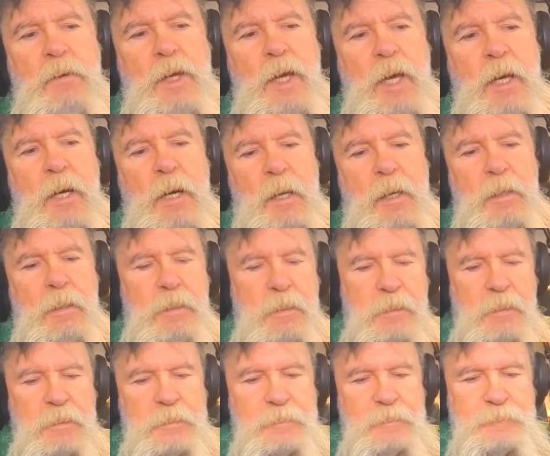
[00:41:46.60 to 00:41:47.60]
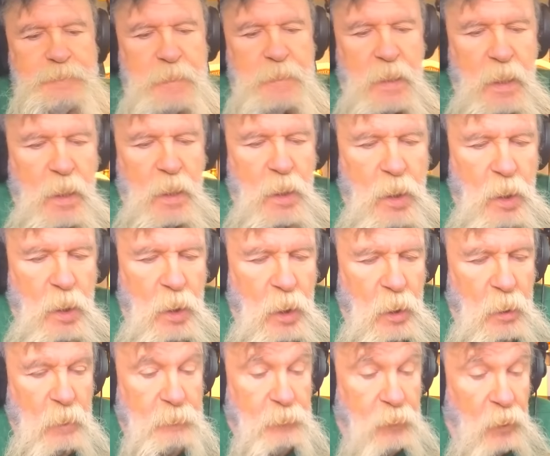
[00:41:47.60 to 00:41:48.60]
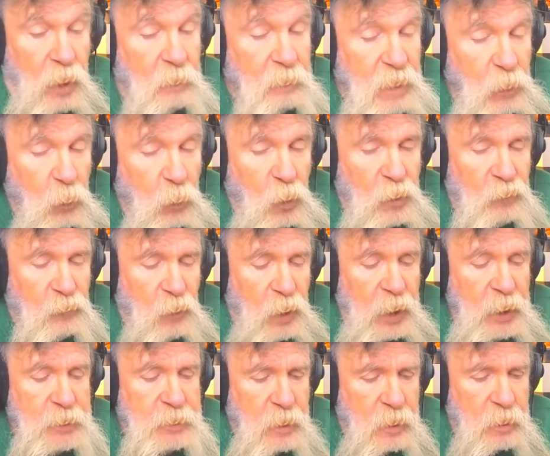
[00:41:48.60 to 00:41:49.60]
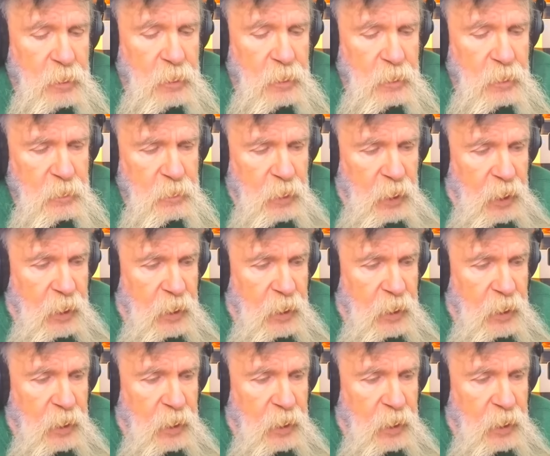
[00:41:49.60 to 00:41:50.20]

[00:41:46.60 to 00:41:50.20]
kidding. Probably one reason that